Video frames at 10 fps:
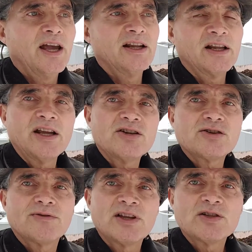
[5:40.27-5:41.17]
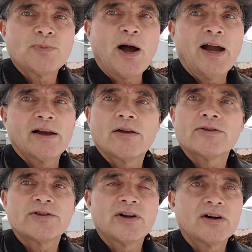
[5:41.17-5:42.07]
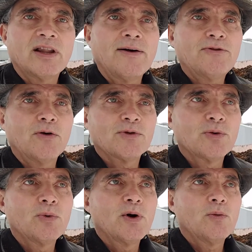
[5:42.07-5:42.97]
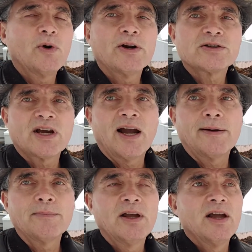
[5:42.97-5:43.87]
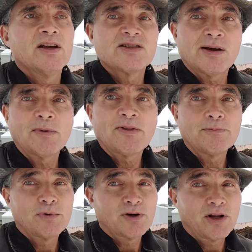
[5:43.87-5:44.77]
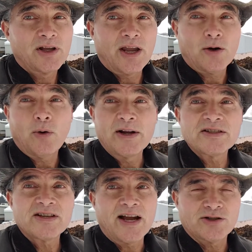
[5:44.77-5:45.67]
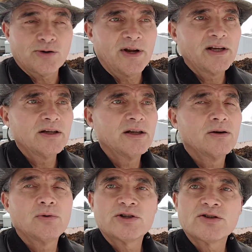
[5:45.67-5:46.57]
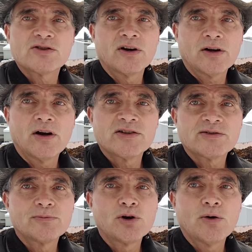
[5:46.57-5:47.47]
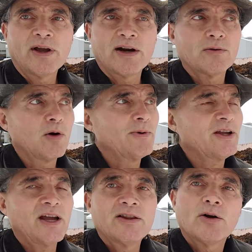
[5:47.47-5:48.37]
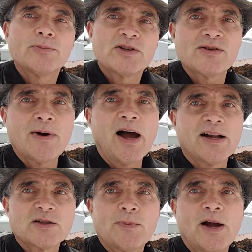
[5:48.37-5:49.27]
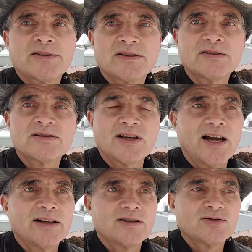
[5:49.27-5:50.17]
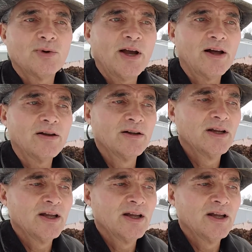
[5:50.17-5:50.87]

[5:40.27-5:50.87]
And each of these piles that are left over the w- winter time, some of them are going to get quite saturated, which is going to cause them to go anaerobic, and there'll be some hot spots inside as well.